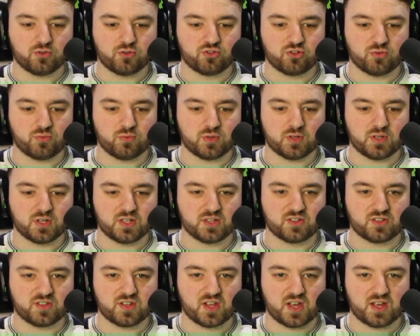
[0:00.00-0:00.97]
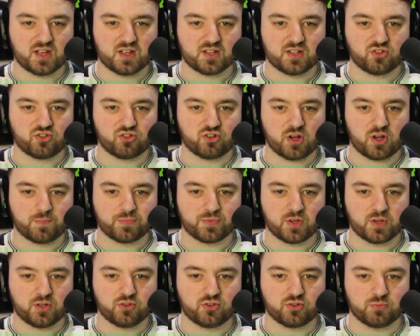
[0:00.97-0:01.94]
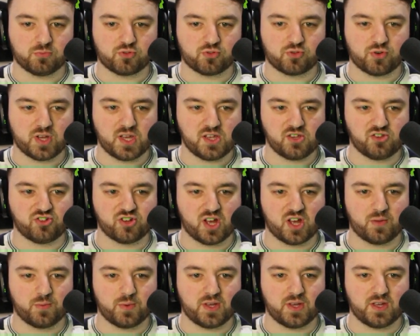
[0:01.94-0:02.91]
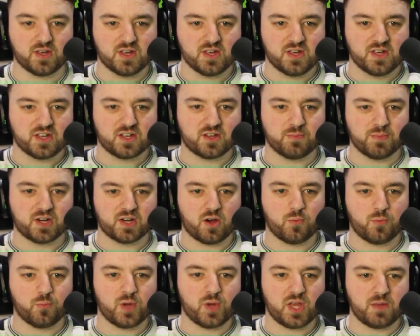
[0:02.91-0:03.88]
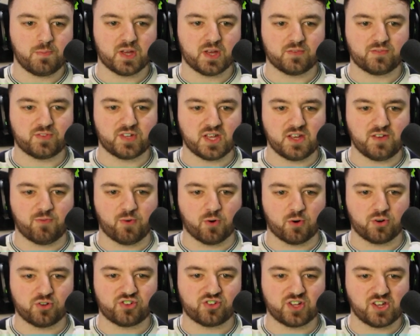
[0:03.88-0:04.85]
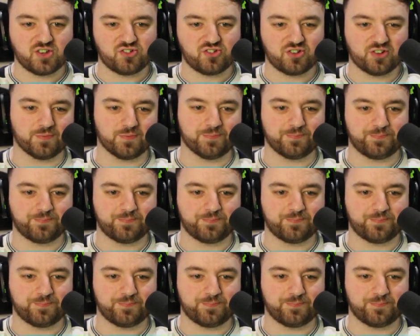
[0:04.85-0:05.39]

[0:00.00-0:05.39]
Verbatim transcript: So let's uh, let's chop down some trees, shall we? Commit a wee bit of deforestation.